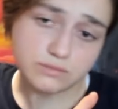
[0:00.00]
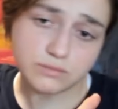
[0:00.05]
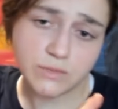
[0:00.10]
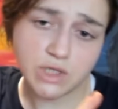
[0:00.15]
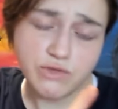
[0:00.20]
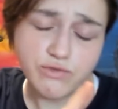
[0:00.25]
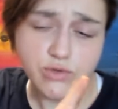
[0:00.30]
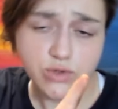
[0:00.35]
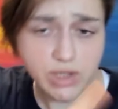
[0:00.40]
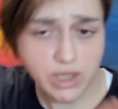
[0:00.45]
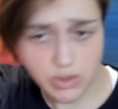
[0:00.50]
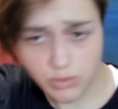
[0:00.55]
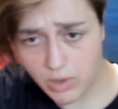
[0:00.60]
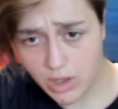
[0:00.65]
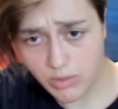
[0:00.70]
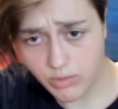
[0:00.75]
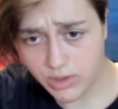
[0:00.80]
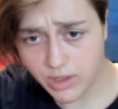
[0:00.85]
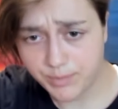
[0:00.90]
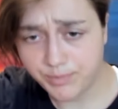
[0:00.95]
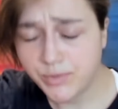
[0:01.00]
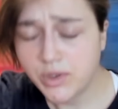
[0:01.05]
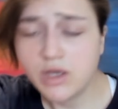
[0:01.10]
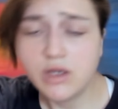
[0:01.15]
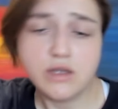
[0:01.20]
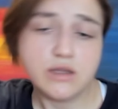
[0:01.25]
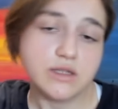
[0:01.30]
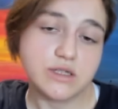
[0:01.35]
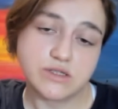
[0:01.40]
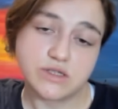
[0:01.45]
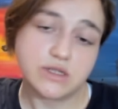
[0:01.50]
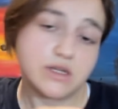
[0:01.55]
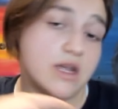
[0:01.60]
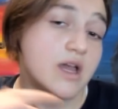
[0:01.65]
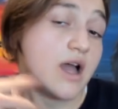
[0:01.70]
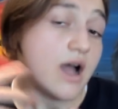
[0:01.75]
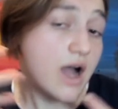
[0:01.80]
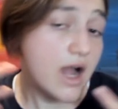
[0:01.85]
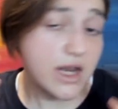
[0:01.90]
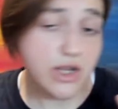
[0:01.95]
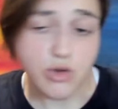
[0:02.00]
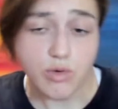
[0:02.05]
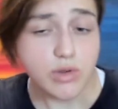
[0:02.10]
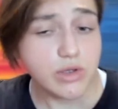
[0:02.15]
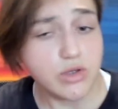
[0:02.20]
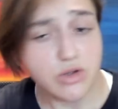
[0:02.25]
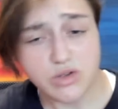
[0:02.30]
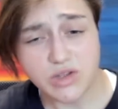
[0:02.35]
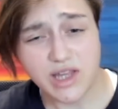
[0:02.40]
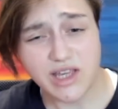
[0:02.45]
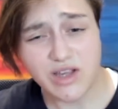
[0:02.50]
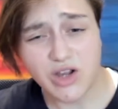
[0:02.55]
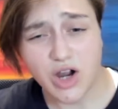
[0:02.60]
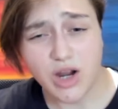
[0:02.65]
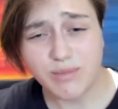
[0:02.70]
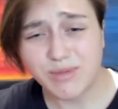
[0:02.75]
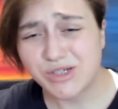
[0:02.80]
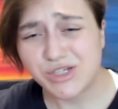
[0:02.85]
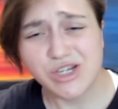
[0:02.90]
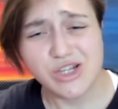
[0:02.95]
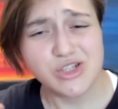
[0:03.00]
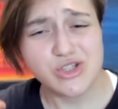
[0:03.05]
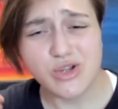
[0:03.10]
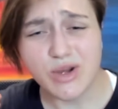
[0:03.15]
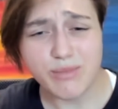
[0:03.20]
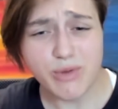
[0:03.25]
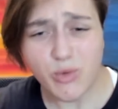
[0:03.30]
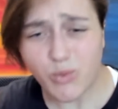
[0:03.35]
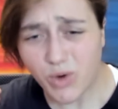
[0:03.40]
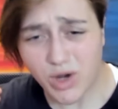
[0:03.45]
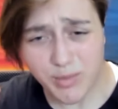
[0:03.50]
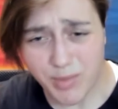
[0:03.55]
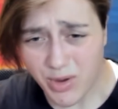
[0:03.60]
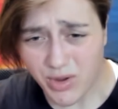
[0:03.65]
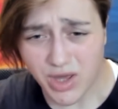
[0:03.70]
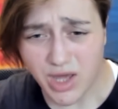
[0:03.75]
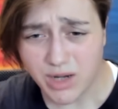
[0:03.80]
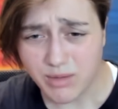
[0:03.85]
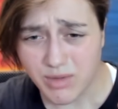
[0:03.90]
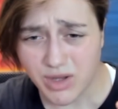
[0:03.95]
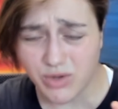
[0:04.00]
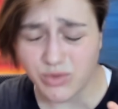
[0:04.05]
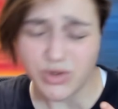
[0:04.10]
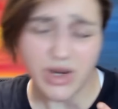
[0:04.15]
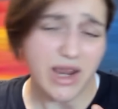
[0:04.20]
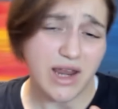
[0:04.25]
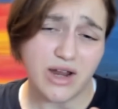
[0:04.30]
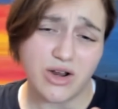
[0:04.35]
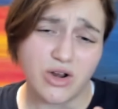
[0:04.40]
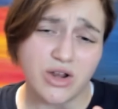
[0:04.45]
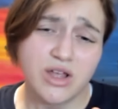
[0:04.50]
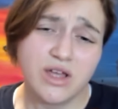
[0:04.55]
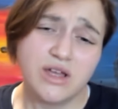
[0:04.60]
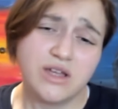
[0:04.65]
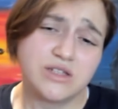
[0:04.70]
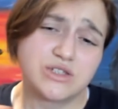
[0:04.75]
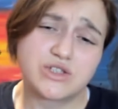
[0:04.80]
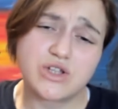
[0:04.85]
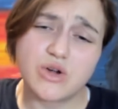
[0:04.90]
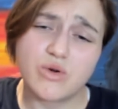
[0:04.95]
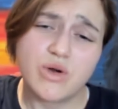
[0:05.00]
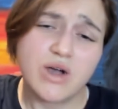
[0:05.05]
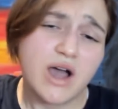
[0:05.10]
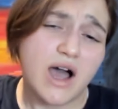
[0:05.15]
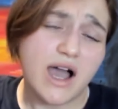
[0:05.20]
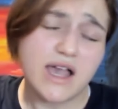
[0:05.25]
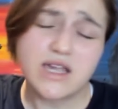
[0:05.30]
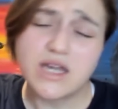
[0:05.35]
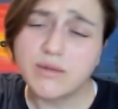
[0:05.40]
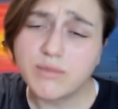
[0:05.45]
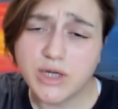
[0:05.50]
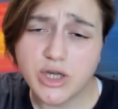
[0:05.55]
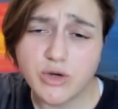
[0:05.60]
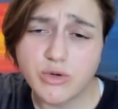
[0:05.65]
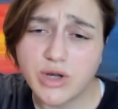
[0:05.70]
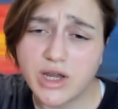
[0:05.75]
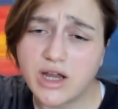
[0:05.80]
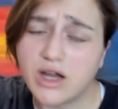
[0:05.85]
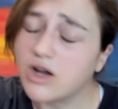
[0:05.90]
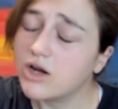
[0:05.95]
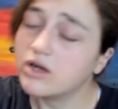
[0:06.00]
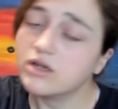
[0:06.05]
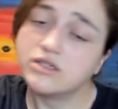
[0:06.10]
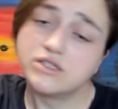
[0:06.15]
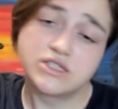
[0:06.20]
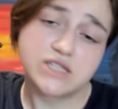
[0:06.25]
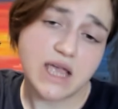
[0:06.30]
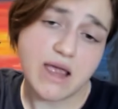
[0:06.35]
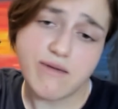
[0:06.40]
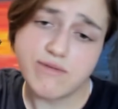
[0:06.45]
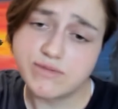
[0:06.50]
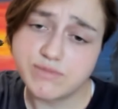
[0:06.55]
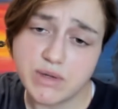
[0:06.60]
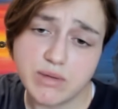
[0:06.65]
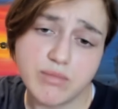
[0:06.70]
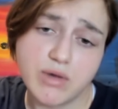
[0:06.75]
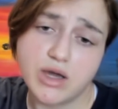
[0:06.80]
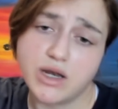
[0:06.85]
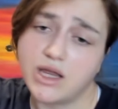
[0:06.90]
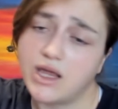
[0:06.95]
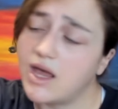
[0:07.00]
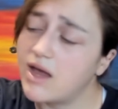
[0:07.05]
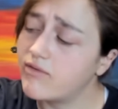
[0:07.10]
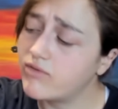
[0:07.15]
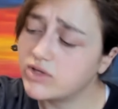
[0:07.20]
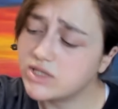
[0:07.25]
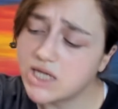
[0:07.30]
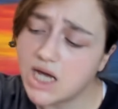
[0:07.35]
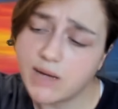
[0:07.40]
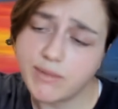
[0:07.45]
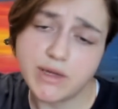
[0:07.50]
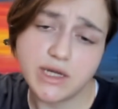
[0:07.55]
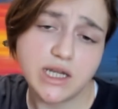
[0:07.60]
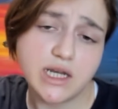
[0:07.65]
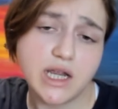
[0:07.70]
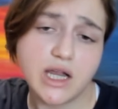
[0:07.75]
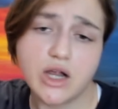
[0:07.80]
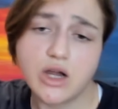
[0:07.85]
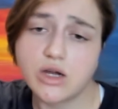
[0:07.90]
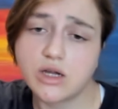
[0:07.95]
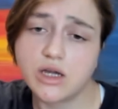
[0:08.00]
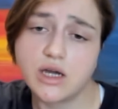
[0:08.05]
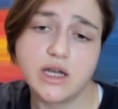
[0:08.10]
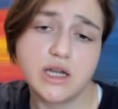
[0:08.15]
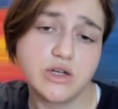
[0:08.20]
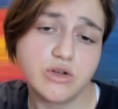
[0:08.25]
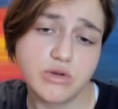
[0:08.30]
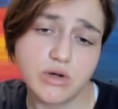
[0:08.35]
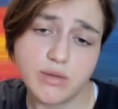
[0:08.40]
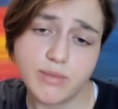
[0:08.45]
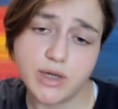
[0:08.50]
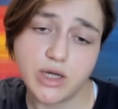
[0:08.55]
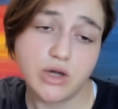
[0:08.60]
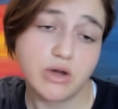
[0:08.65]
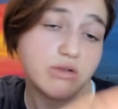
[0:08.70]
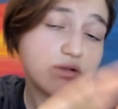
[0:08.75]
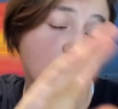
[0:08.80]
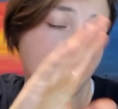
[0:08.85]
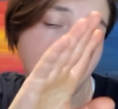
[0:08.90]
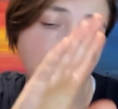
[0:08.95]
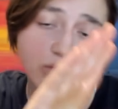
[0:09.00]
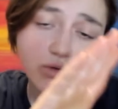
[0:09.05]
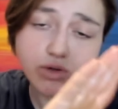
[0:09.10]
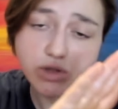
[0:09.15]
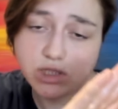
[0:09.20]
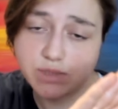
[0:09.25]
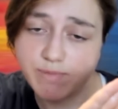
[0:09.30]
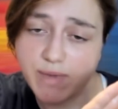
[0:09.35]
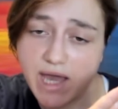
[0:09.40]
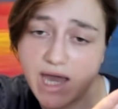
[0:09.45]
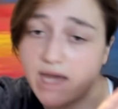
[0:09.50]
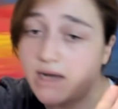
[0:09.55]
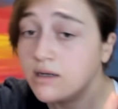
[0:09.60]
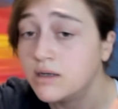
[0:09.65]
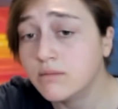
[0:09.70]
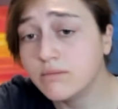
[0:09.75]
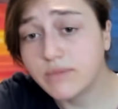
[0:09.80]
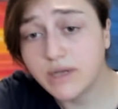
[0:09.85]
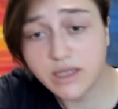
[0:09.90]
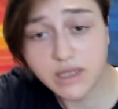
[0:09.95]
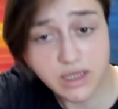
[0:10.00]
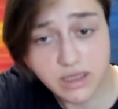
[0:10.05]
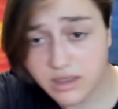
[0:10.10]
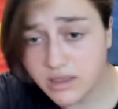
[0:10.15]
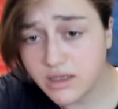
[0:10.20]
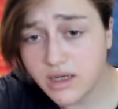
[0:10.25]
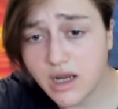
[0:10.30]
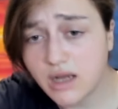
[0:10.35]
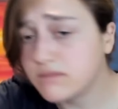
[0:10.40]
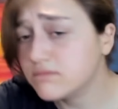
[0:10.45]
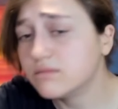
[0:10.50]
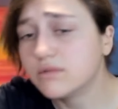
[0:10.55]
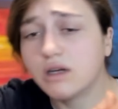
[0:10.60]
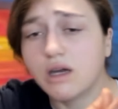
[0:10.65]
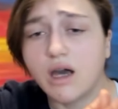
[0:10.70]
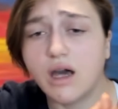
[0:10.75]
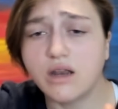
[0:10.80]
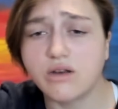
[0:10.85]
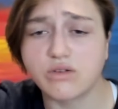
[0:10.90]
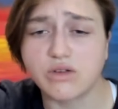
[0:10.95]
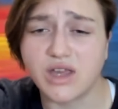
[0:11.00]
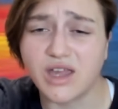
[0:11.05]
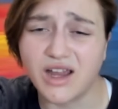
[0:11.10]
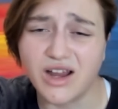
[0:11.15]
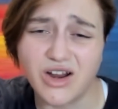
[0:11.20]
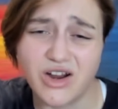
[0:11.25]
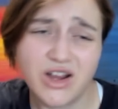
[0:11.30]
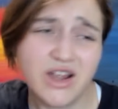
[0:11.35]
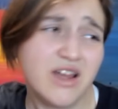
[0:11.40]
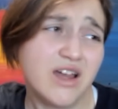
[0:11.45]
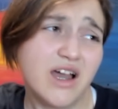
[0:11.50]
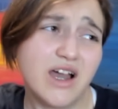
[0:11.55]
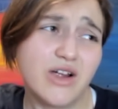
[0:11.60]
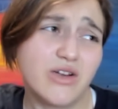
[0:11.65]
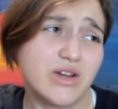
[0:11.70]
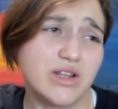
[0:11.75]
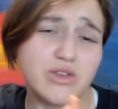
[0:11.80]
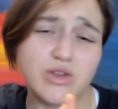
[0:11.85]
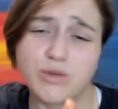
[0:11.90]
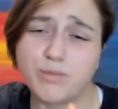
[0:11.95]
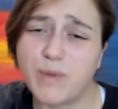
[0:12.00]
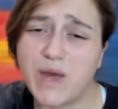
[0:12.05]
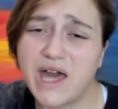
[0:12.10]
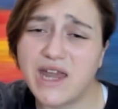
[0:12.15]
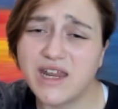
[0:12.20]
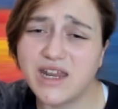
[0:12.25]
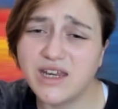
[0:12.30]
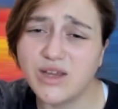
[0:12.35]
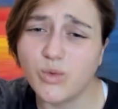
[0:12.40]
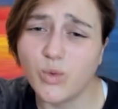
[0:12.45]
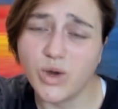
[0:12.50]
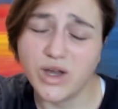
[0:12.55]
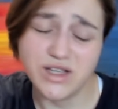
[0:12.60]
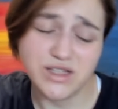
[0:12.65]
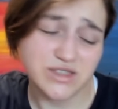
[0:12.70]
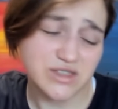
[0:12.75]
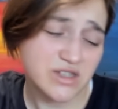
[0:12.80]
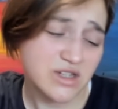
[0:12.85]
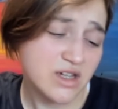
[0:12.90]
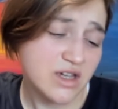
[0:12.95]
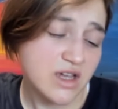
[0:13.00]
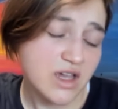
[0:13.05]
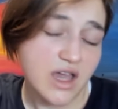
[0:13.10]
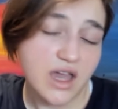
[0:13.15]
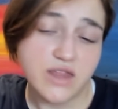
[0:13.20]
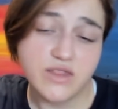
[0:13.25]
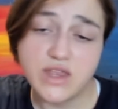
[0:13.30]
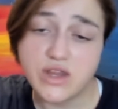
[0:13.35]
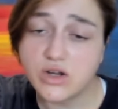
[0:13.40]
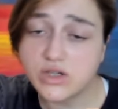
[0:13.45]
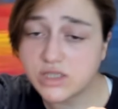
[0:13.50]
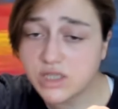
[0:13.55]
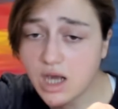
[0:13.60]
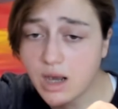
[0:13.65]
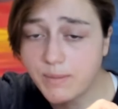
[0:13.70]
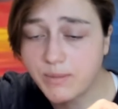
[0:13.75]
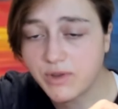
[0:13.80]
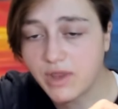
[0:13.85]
if you can get away with it, listen, I know I look like garbage, so I'm not worried about cutting my own hair. So I cut my own hair. Saves me money. Every time I need a haircut, I do it on my own. I know it looks bad, but at the end of the day, I don't care. I already look bad anyways. And then on top of